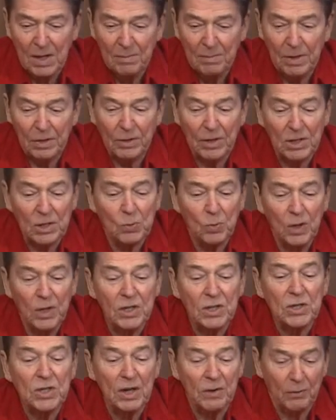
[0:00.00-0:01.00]
But this one
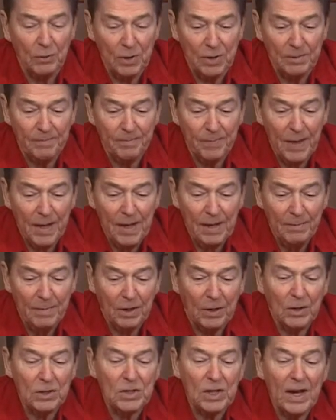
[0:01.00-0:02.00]
is different
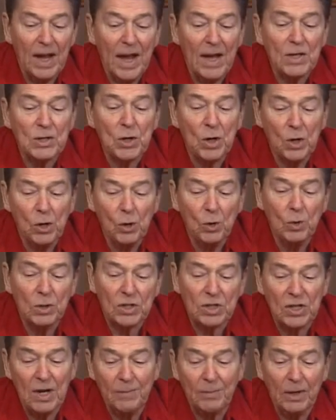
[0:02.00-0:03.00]
because it has to do with
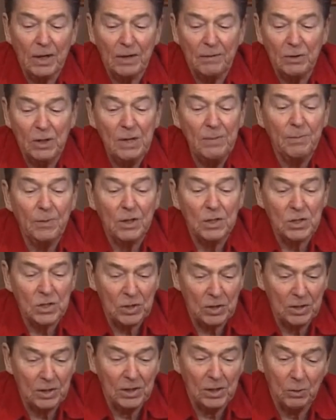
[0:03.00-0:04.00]
something of deep
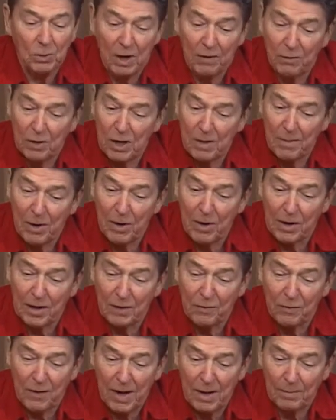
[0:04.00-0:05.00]
concern to every
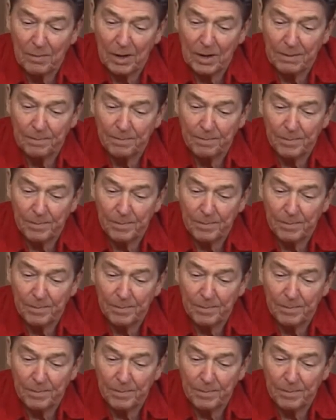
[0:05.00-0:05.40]
American family